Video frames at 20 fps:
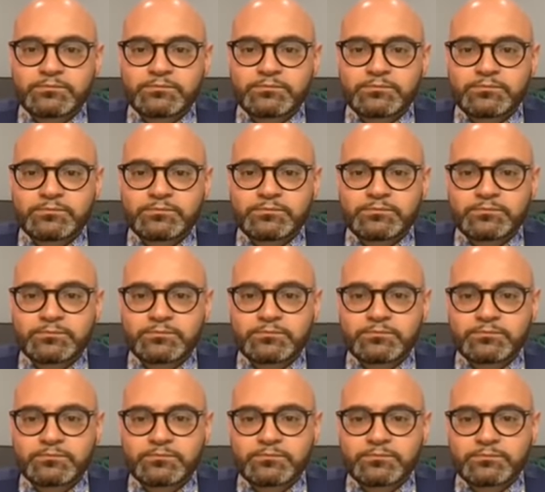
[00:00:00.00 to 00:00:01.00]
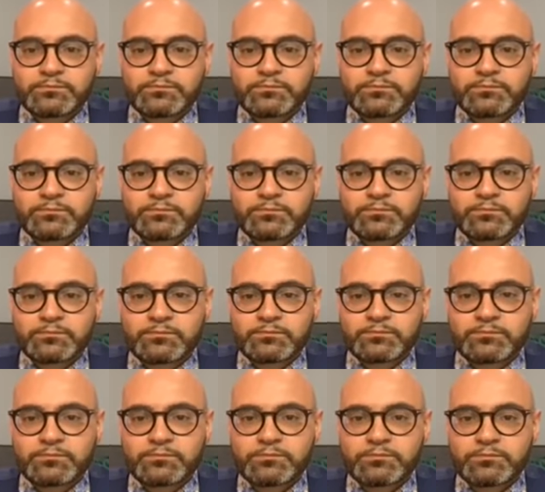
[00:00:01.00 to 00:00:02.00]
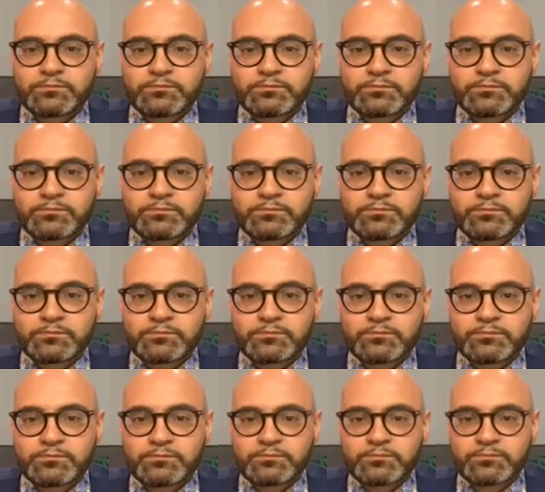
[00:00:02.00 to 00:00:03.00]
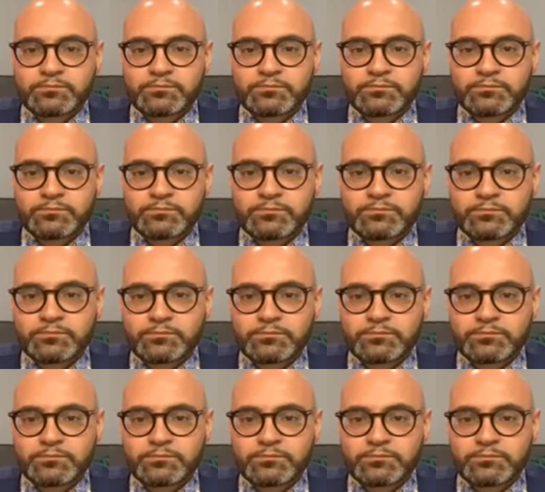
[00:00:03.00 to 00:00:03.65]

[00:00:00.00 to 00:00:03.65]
[no speech]